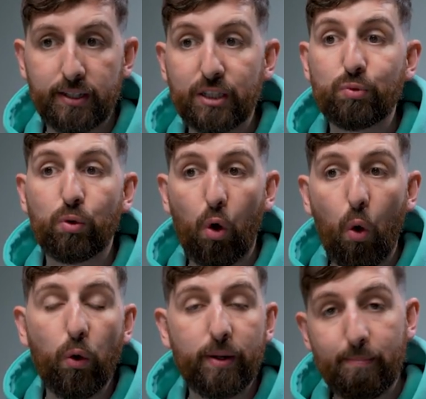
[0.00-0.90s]
This will
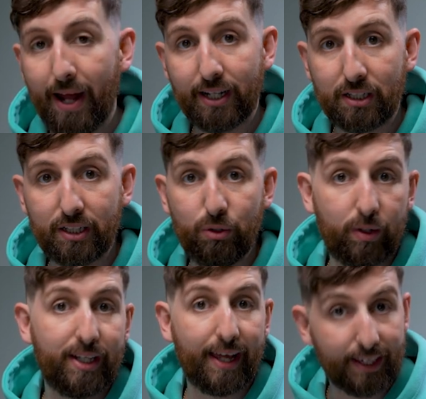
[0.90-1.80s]
automatically
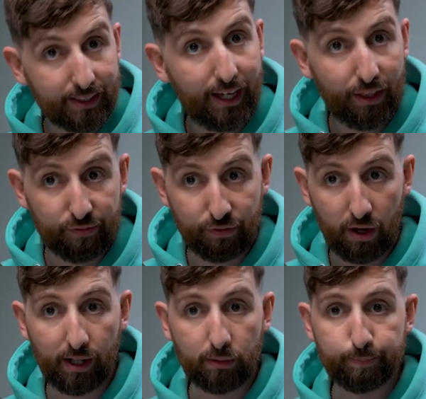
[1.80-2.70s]
relink the other
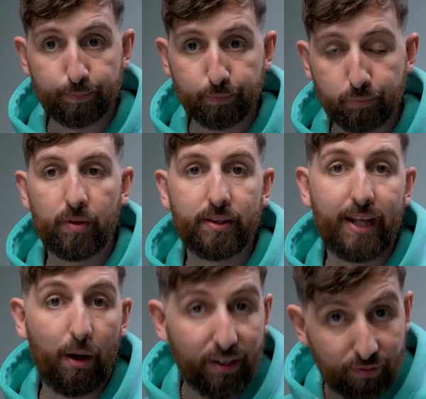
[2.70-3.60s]
file.
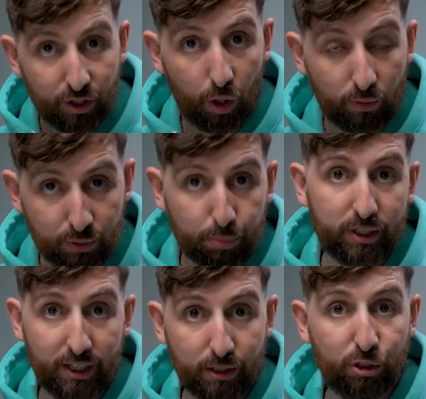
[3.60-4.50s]
Now, even though it's
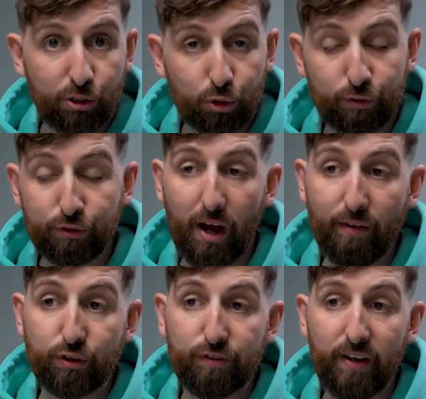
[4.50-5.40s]
pretty unusual for
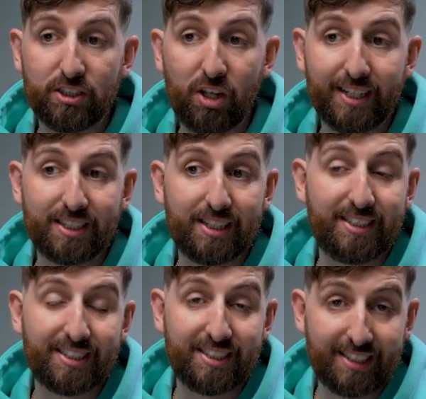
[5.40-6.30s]
After Effects, I actually
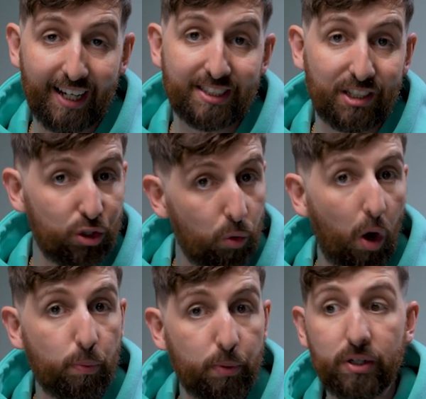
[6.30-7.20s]
suggest that you
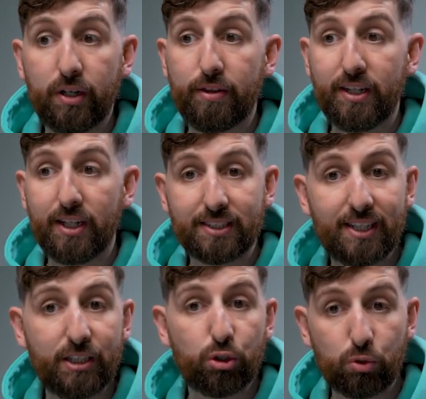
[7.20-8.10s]
open the
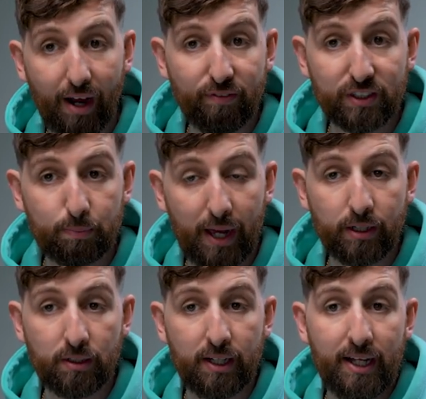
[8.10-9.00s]
Essential Graphics
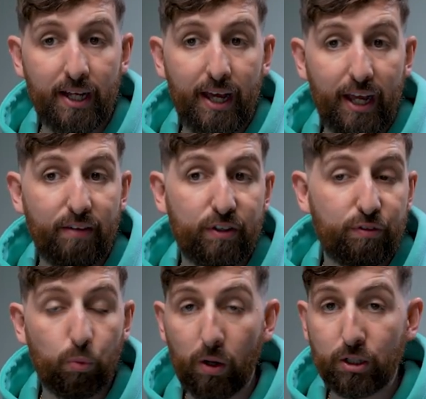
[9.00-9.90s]
panel. Even
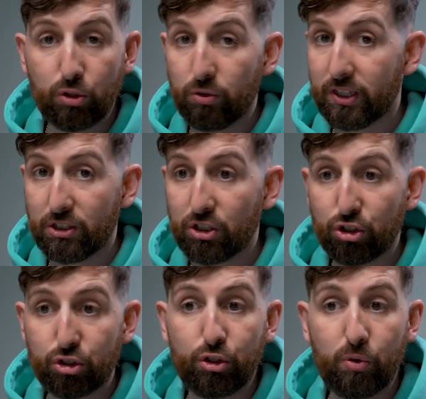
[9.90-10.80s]
if you want to do things the
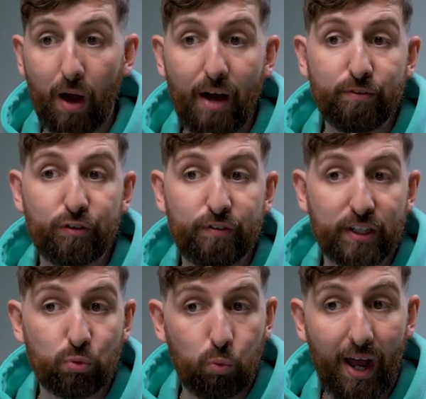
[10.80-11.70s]
true After
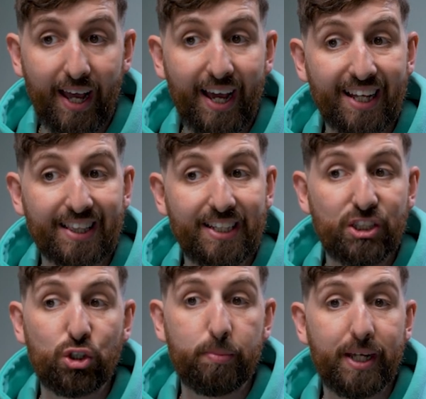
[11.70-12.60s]
Effects way, at
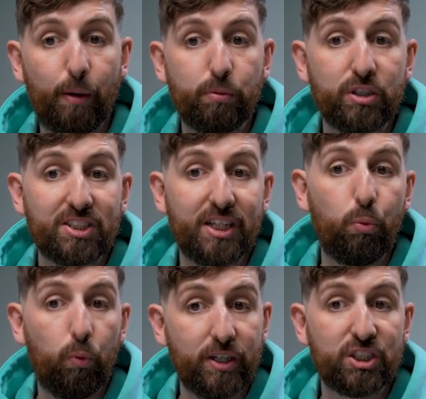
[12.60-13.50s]
least you'll be able to see
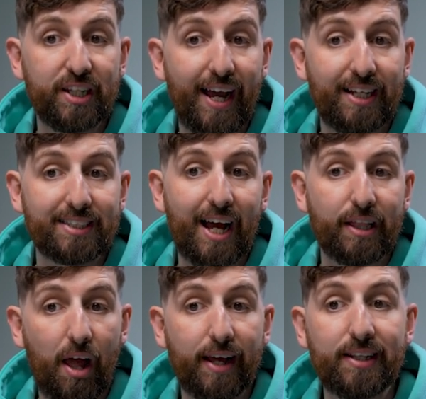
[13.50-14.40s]
which layers are
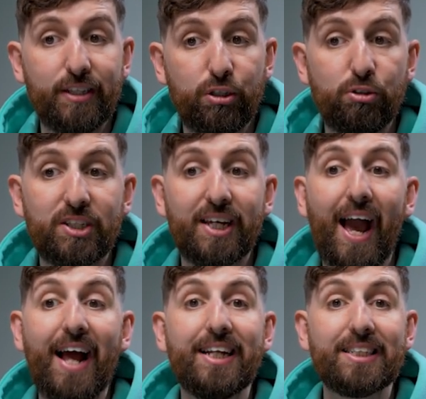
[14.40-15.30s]
likely using
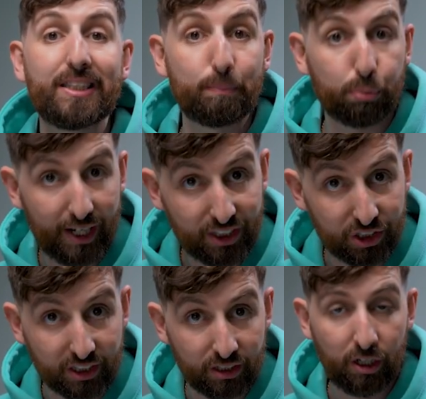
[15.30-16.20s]
an
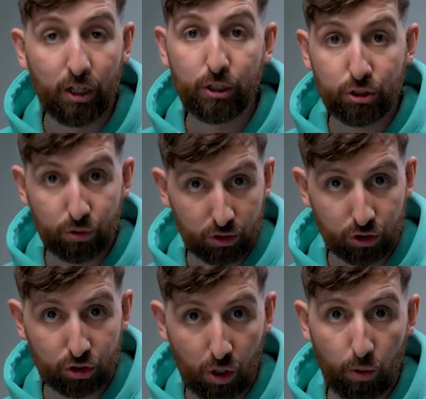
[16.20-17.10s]
expression to
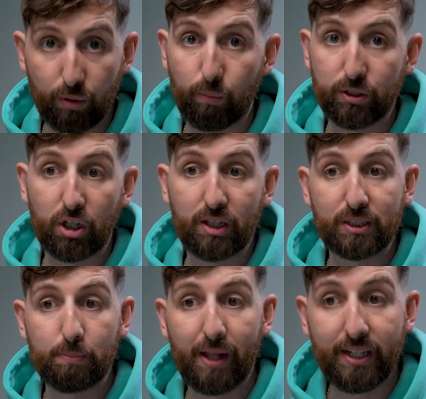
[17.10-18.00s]
control them, which I'll
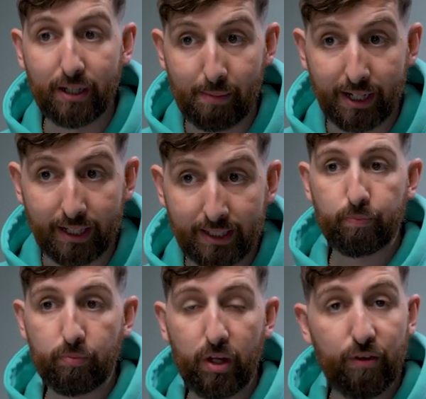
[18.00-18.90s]
explain in a minute.
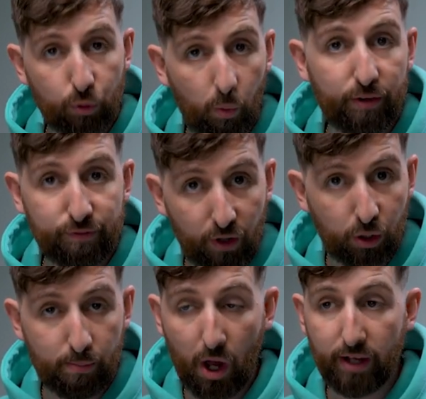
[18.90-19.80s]
If you want to
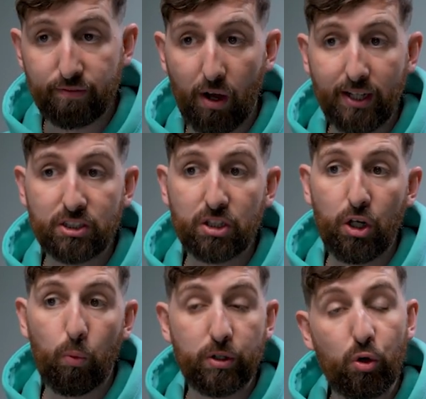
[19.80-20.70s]
follow my
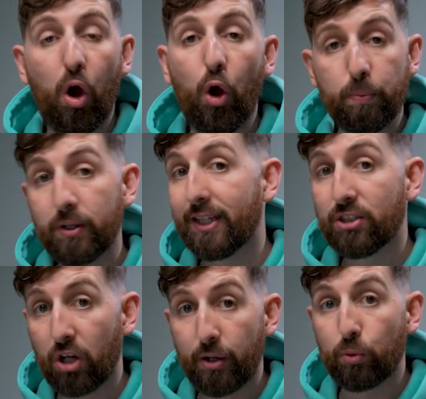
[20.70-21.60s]
advice, when you open a
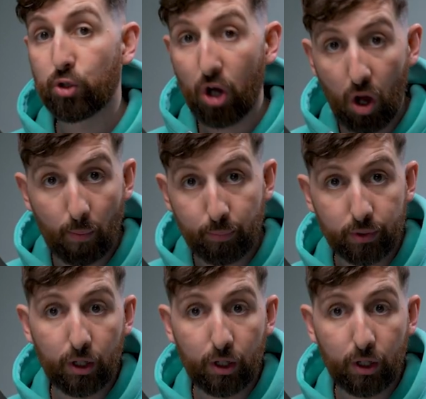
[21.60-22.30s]
title comp,